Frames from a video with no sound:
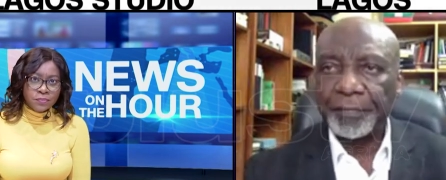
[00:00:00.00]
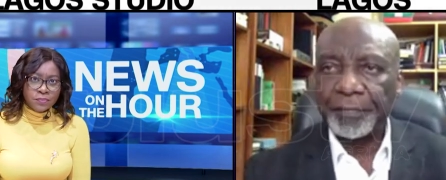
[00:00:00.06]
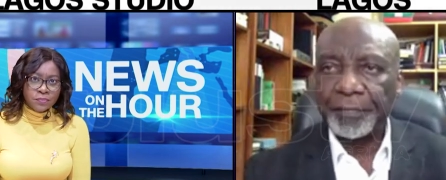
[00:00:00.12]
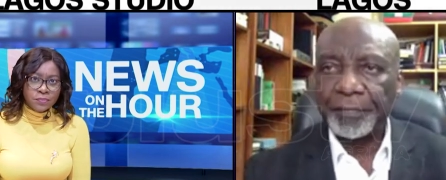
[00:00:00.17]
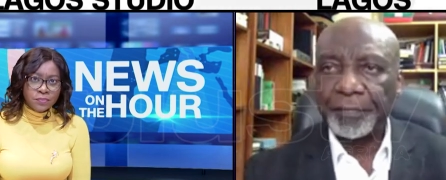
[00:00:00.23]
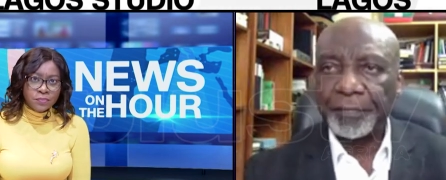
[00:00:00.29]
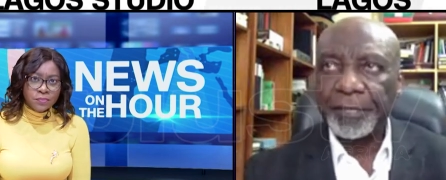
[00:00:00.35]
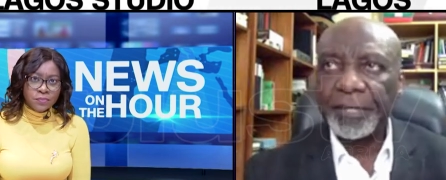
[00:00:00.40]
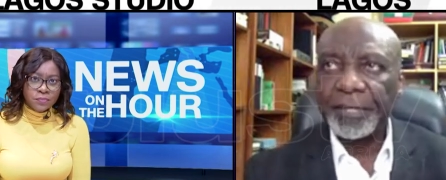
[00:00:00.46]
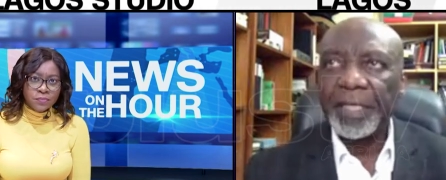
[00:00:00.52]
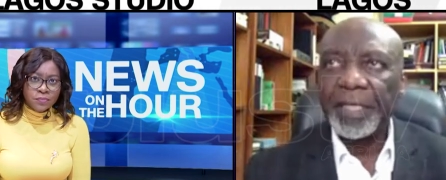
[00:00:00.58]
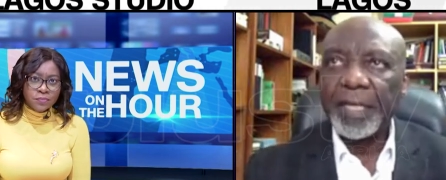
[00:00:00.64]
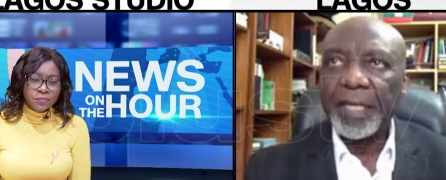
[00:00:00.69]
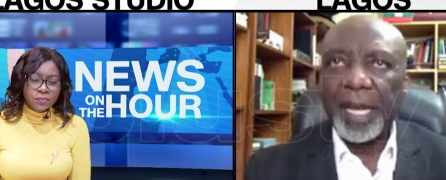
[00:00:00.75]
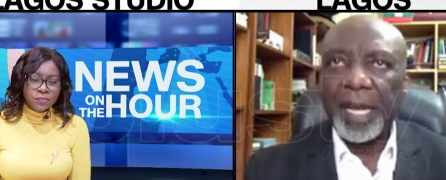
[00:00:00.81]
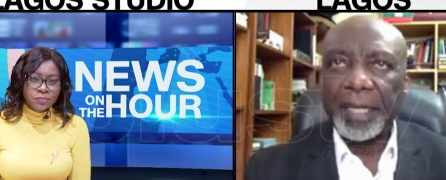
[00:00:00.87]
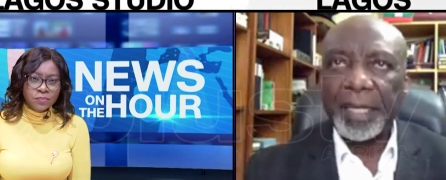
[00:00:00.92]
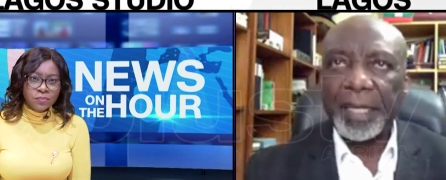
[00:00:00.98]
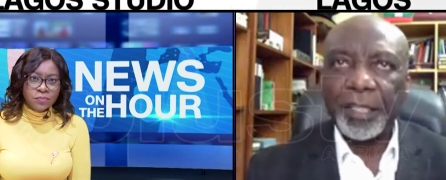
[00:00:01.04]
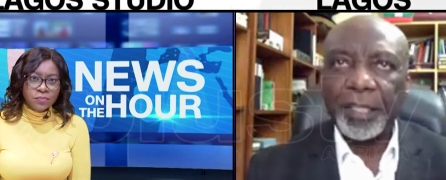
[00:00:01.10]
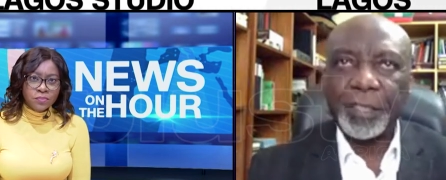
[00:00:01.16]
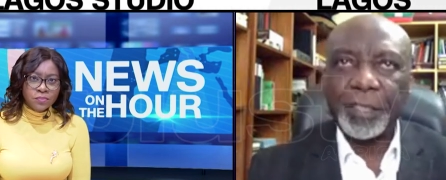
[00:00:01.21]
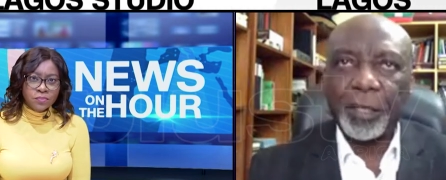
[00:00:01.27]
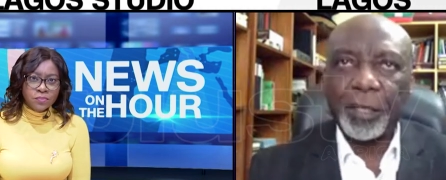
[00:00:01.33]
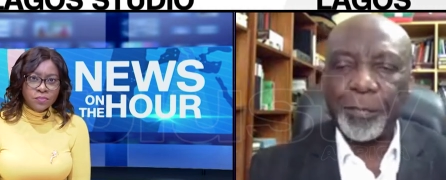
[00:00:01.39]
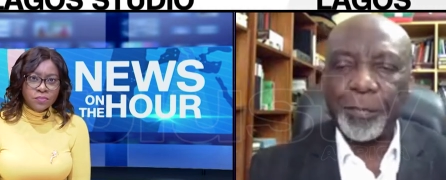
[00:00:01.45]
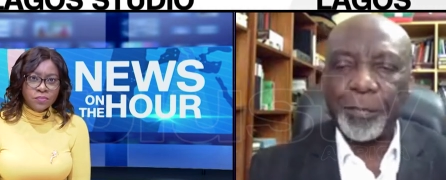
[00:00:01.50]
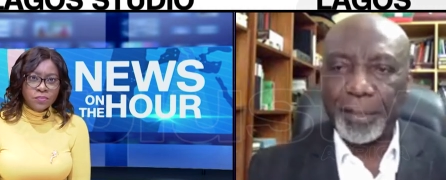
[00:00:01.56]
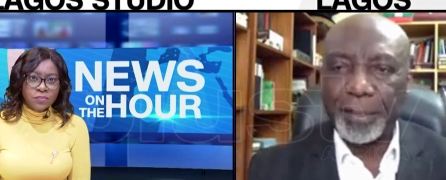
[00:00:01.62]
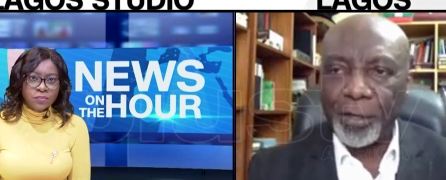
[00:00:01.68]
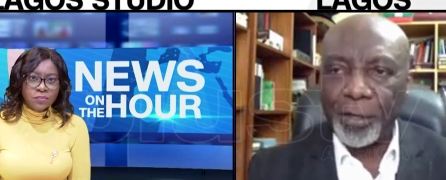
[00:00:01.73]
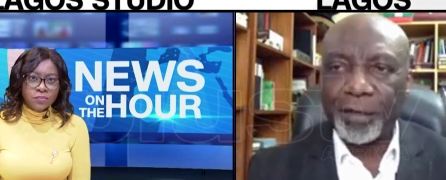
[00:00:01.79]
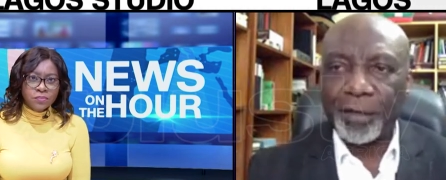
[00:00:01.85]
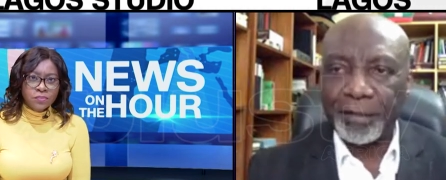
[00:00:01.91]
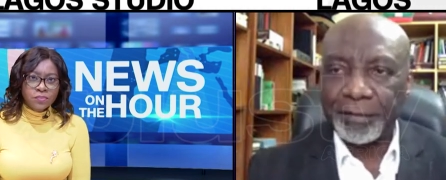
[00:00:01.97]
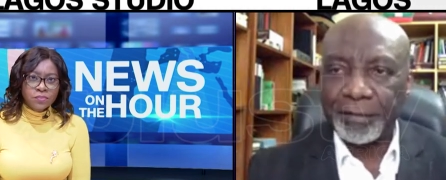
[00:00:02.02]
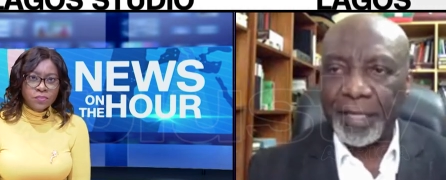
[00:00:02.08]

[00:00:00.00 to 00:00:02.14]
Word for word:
Speaker 1: Yeah, it doesn't shock me at all.